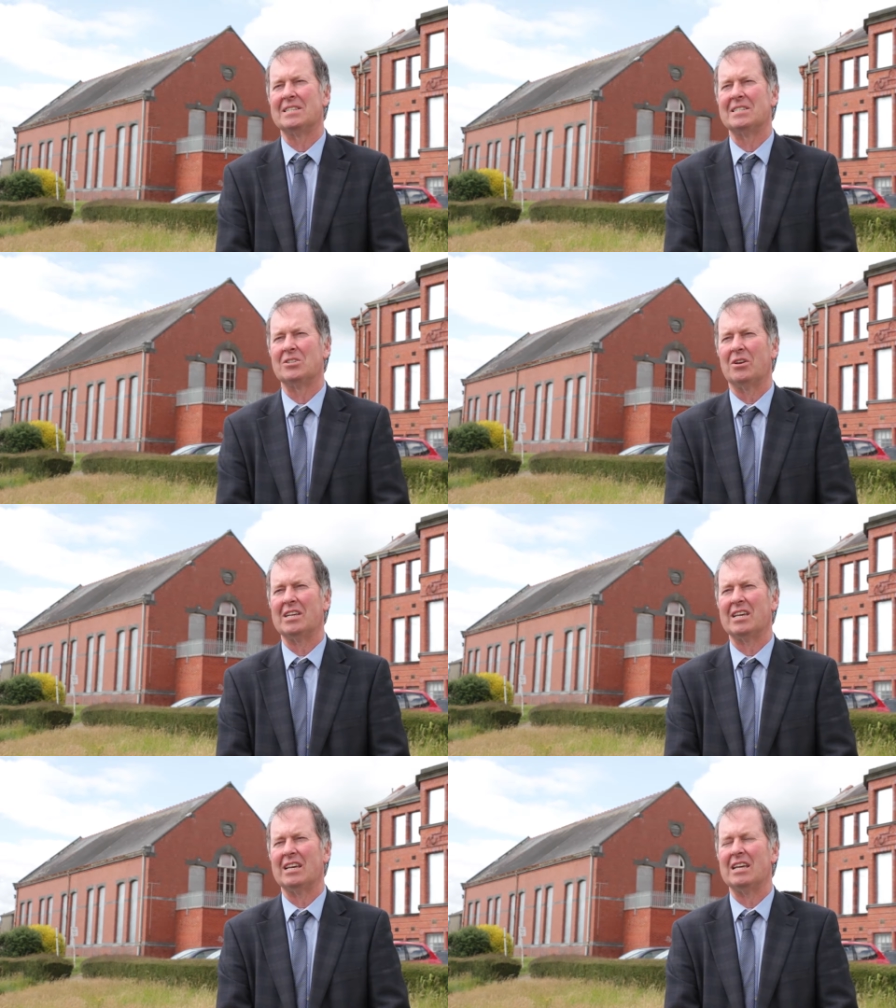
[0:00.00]
So
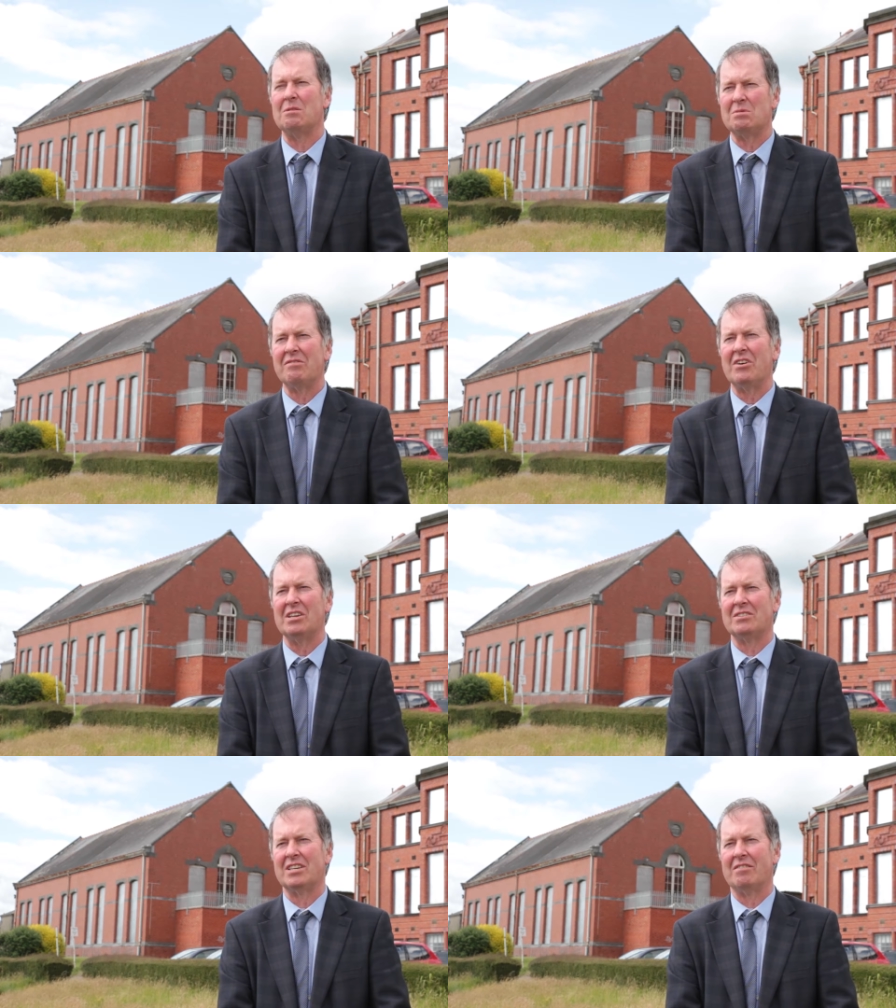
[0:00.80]
like it was a very
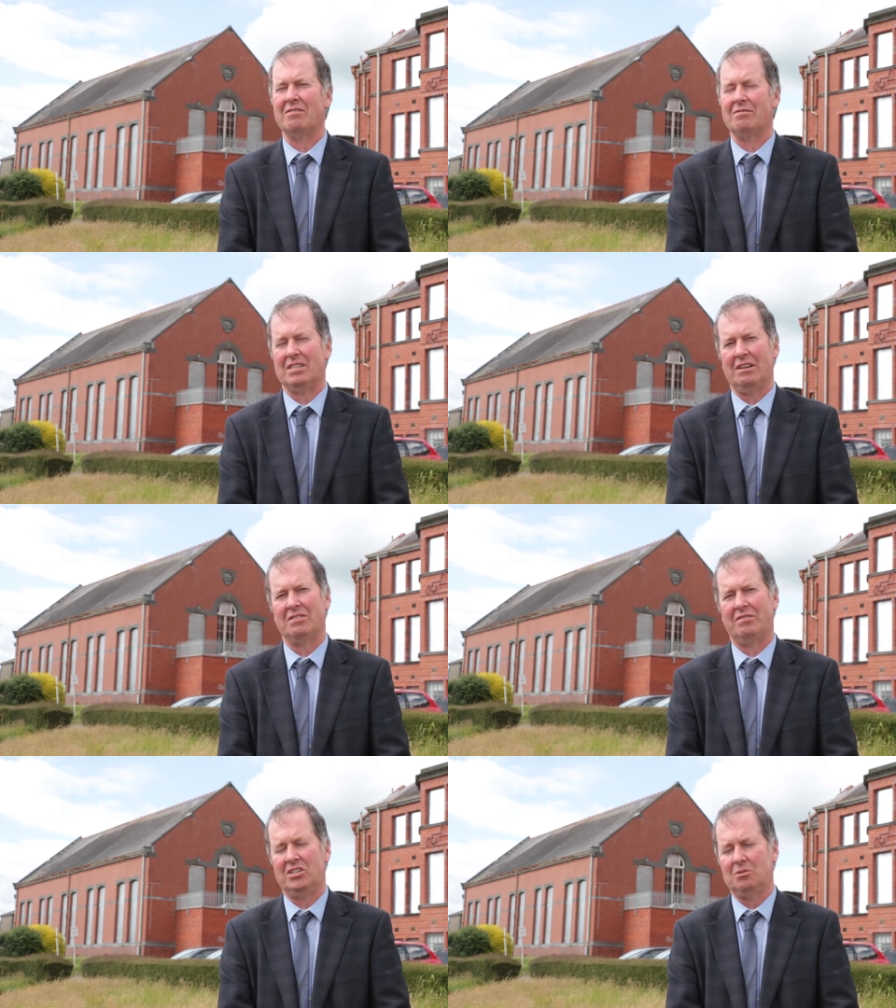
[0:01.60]

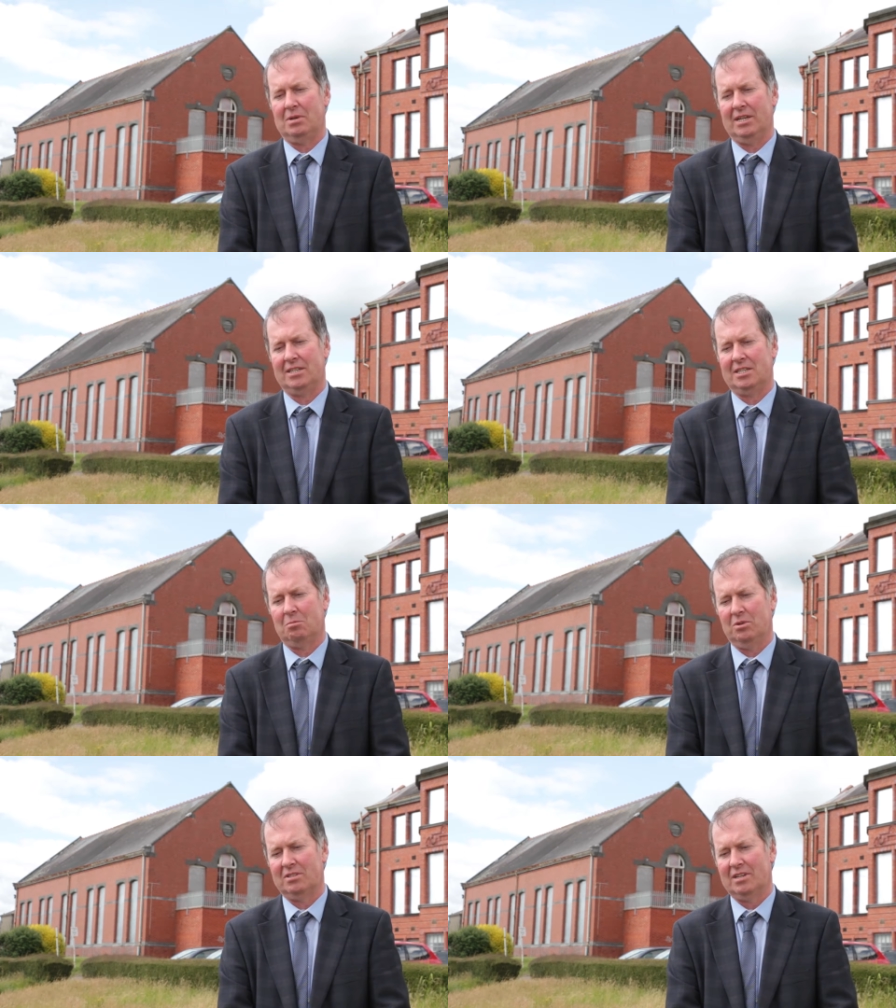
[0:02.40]
self-sufficient place. I
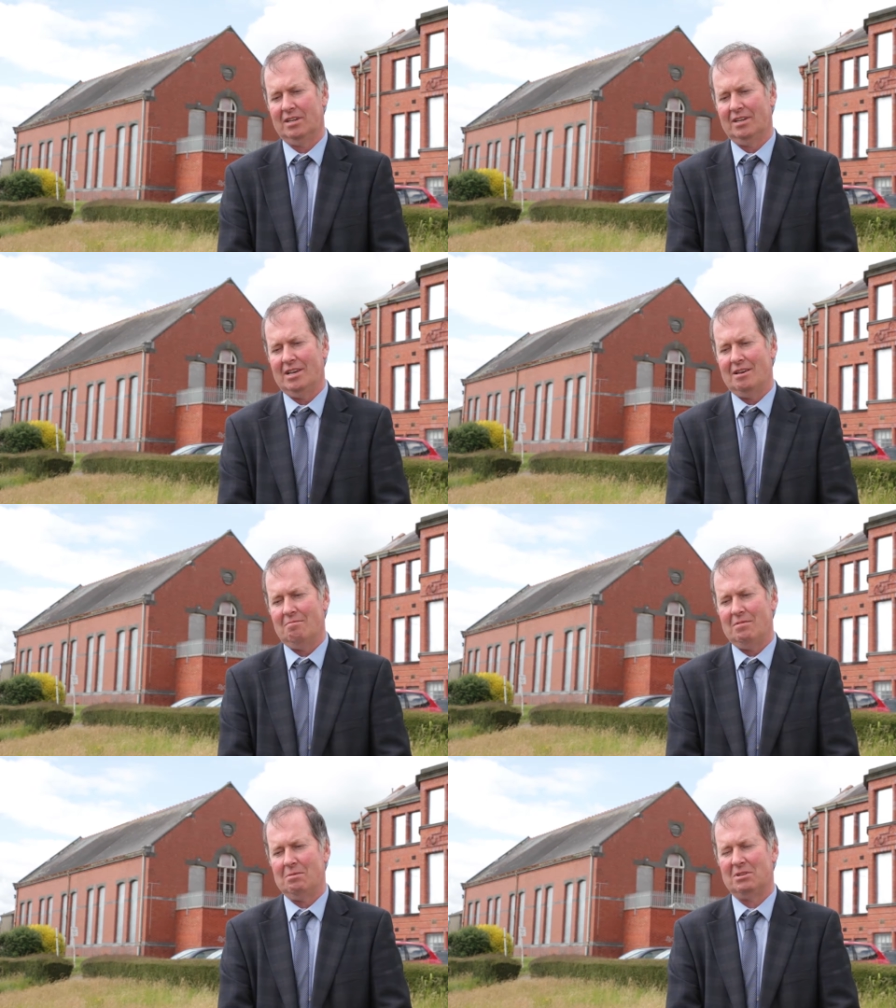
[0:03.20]
suppose
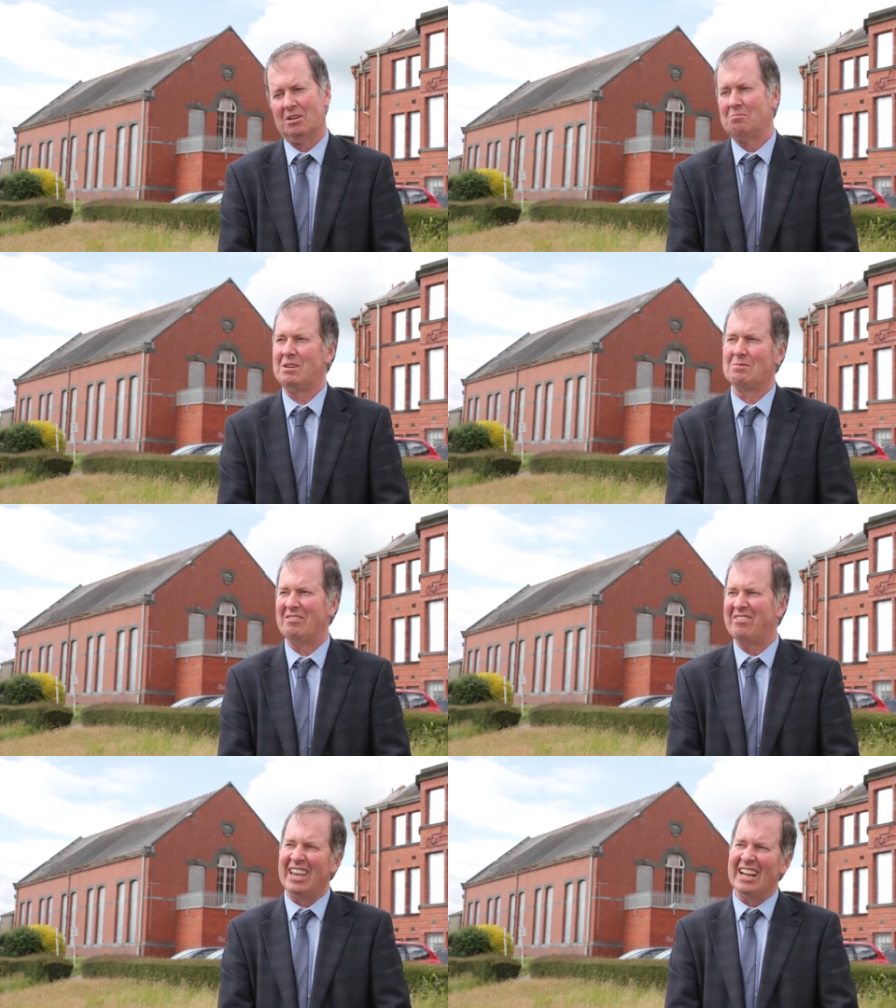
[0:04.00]
maybe some people
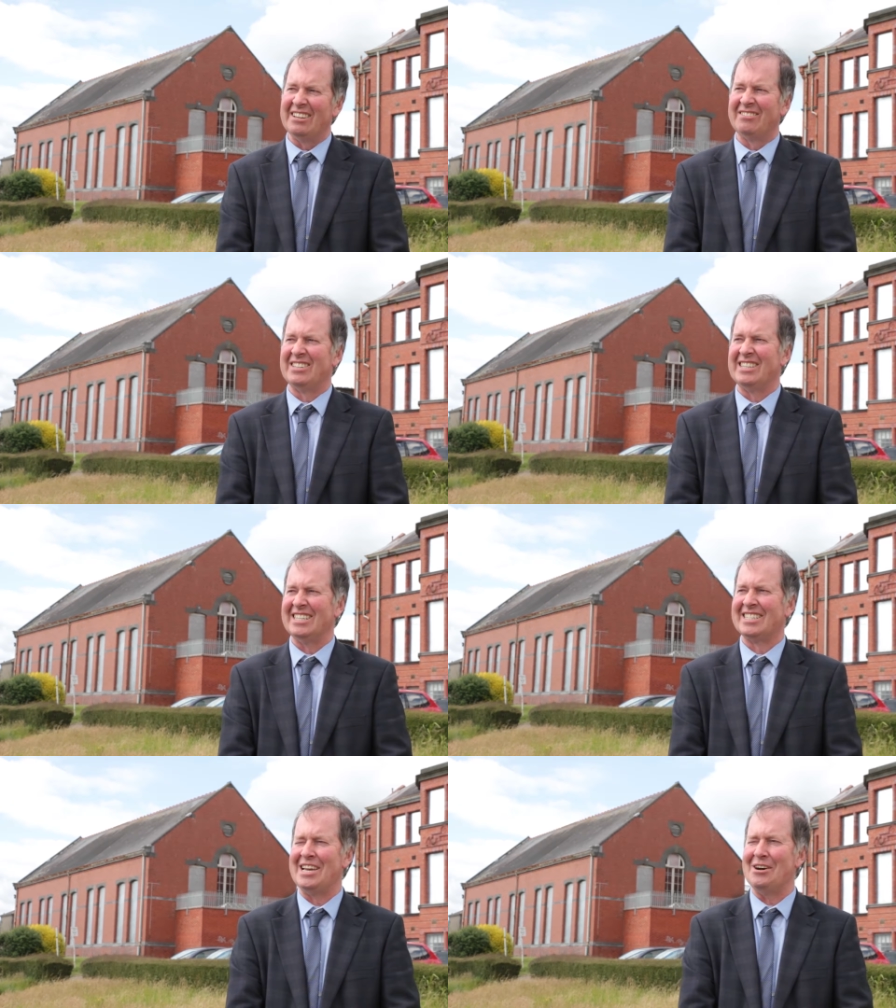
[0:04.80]
availed of
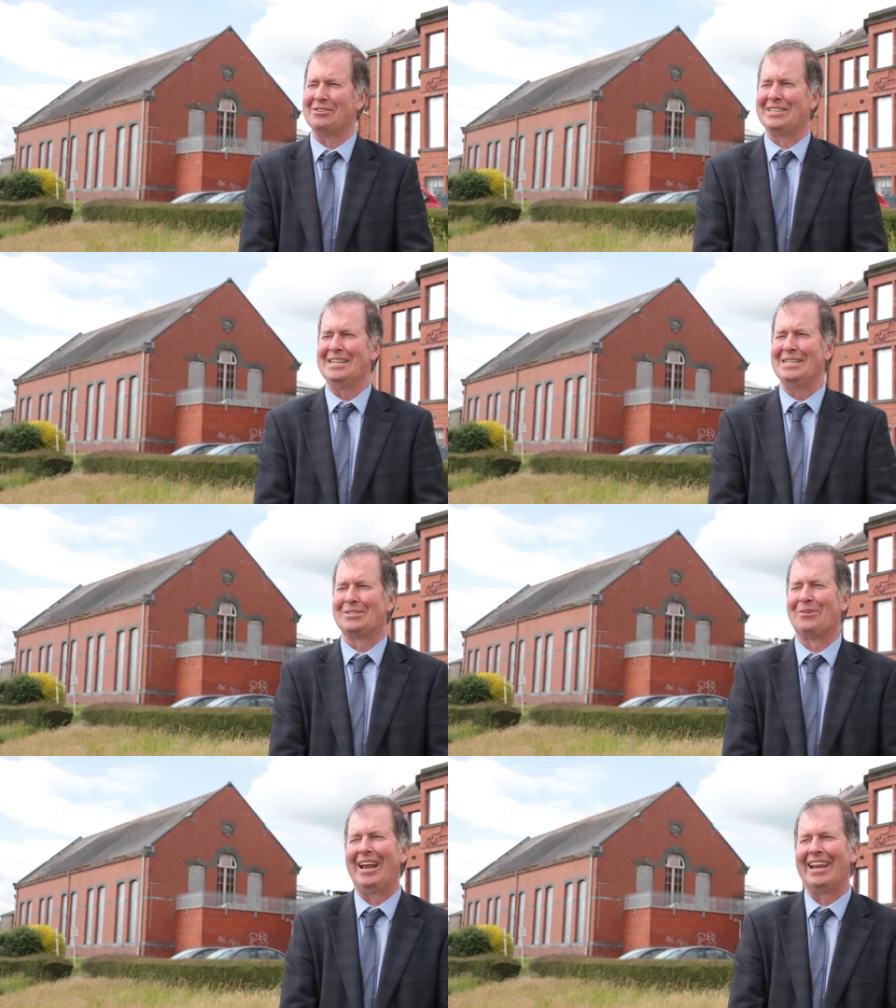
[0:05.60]
discount
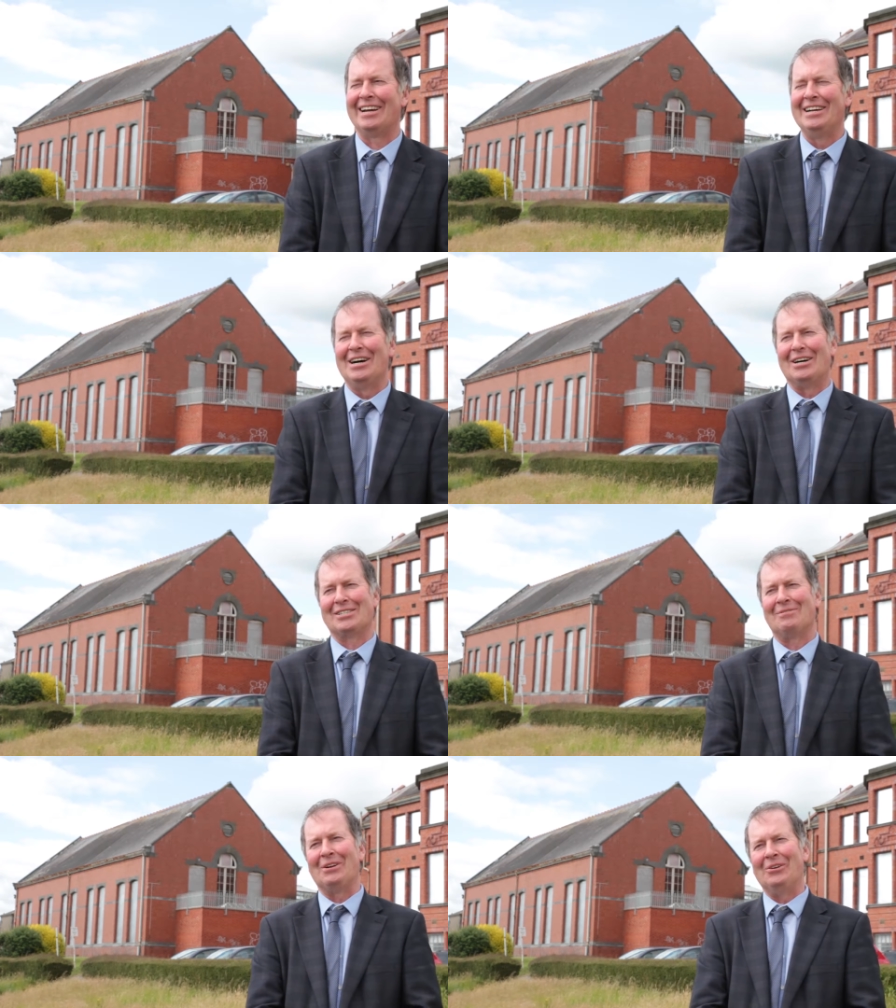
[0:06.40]
as well, or, or
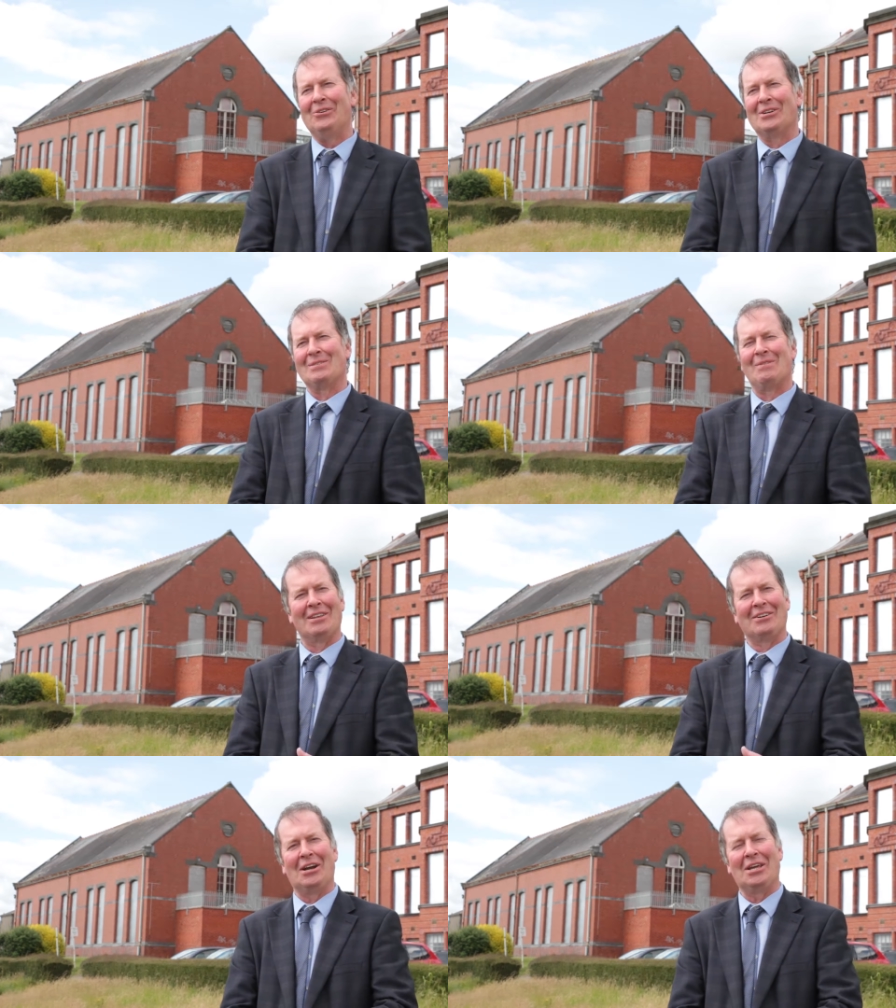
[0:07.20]
some of the locals might
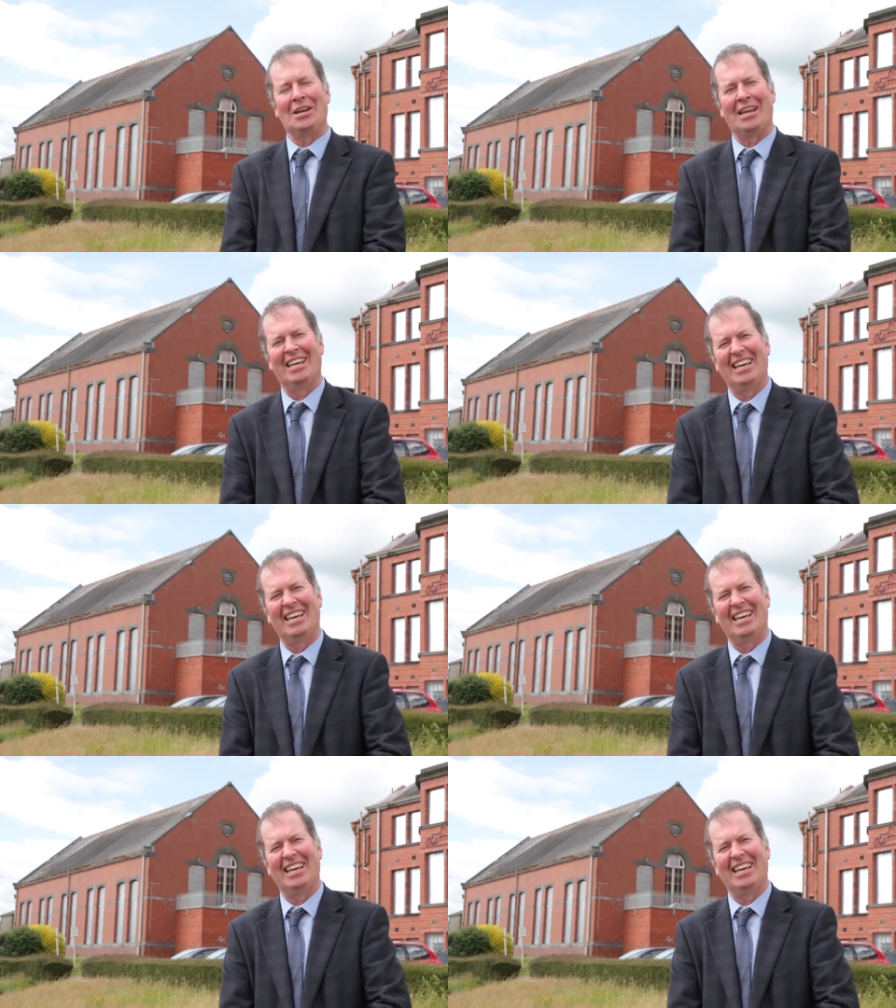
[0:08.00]
have got in and